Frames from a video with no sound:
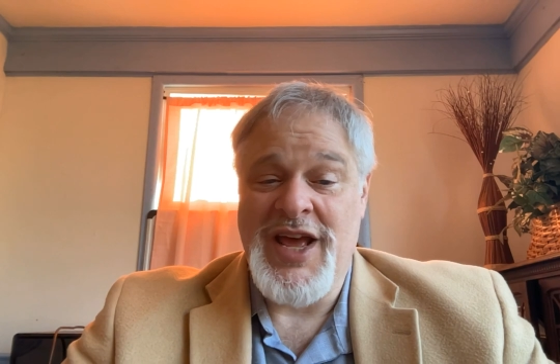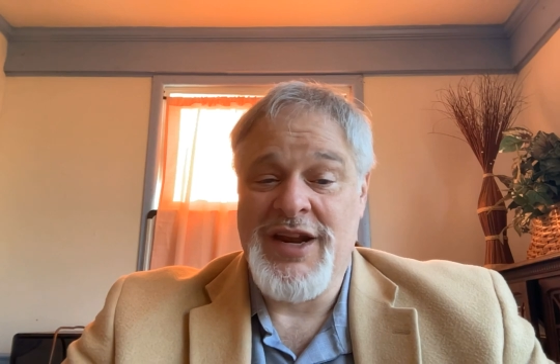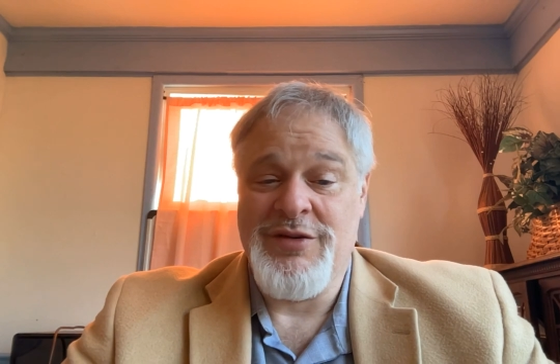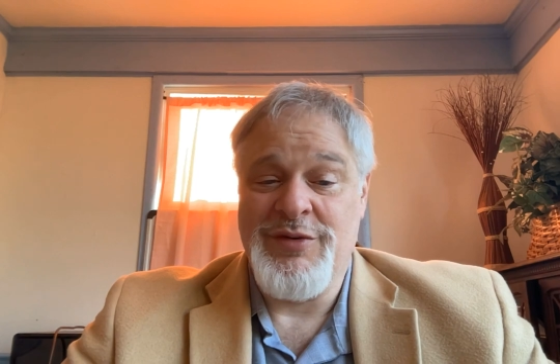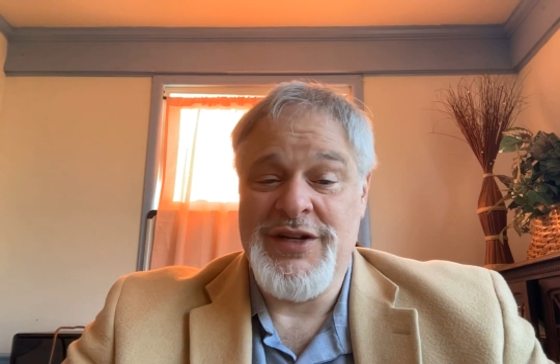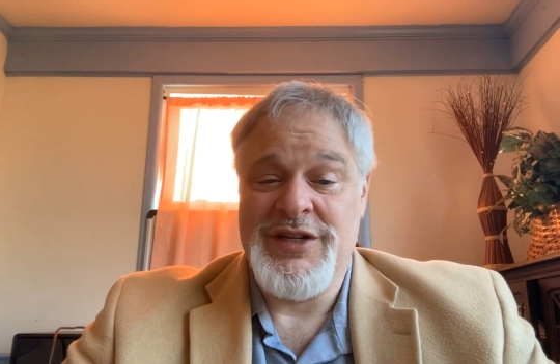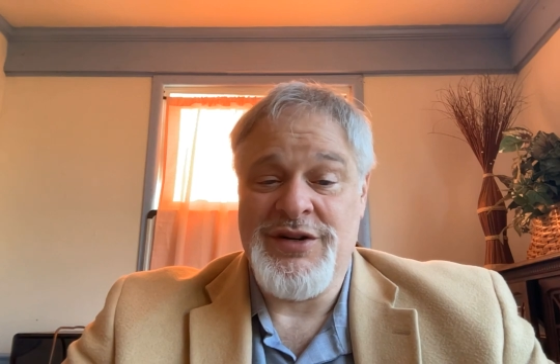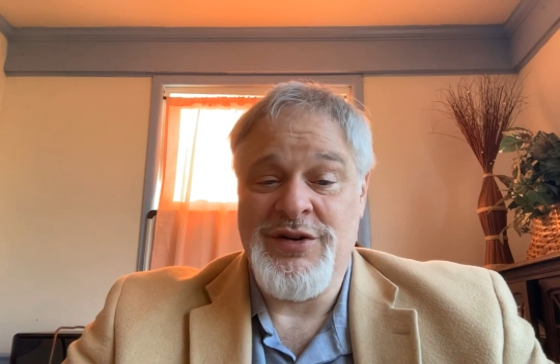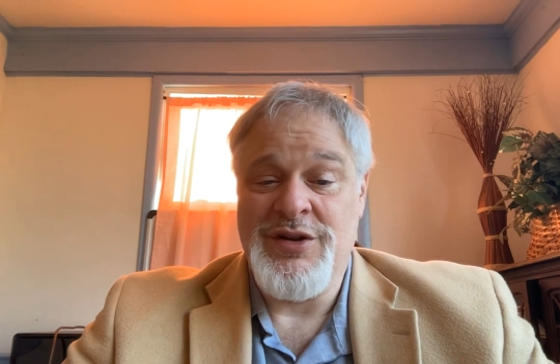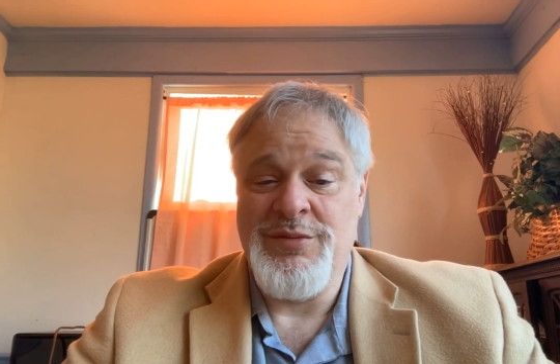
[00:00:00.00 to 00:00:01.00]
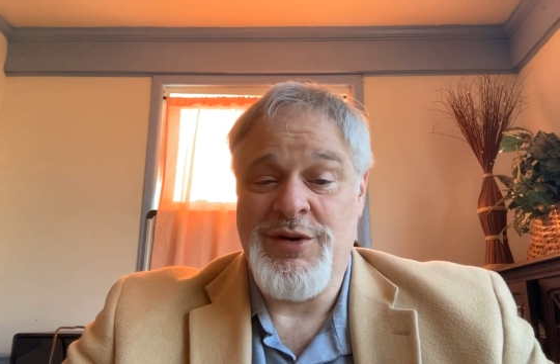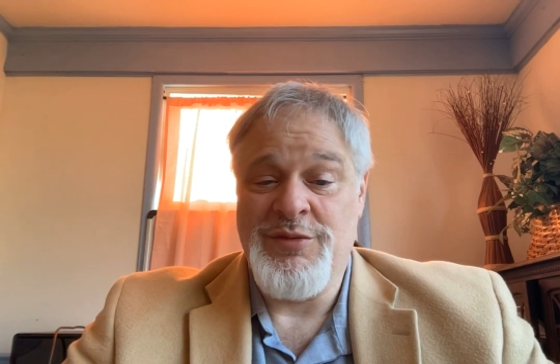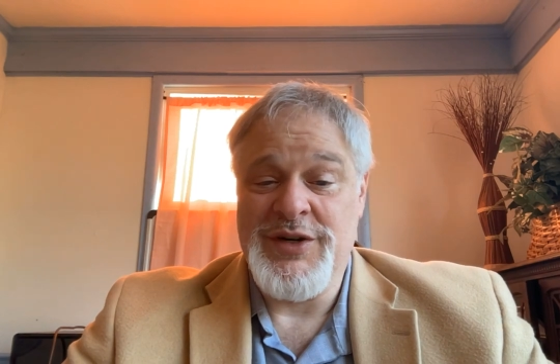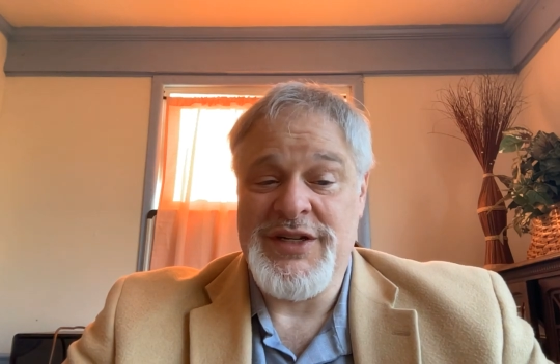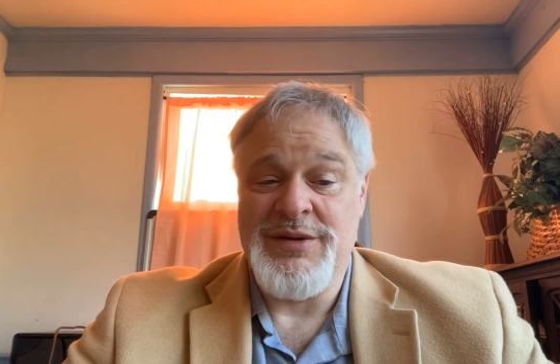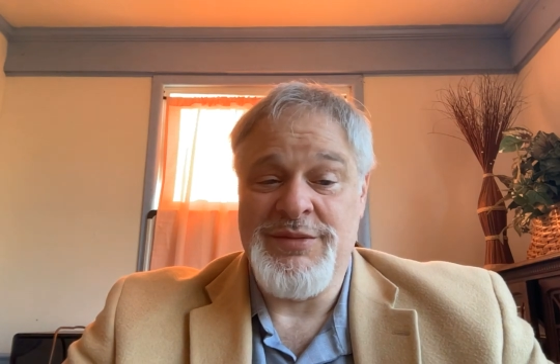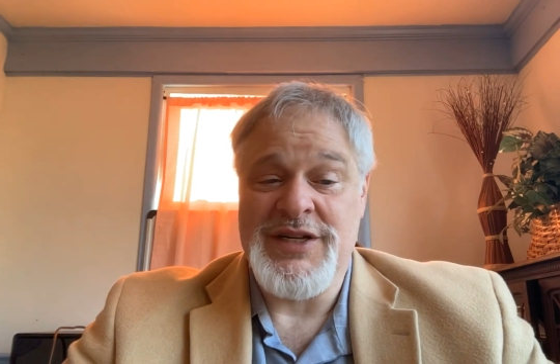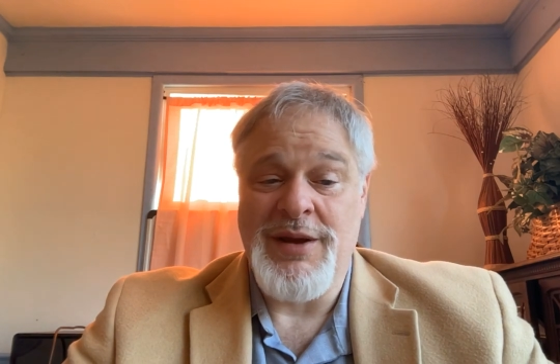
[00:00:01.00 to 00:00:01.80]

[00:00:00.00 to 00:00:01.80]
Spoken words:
eloquence or human wisdom as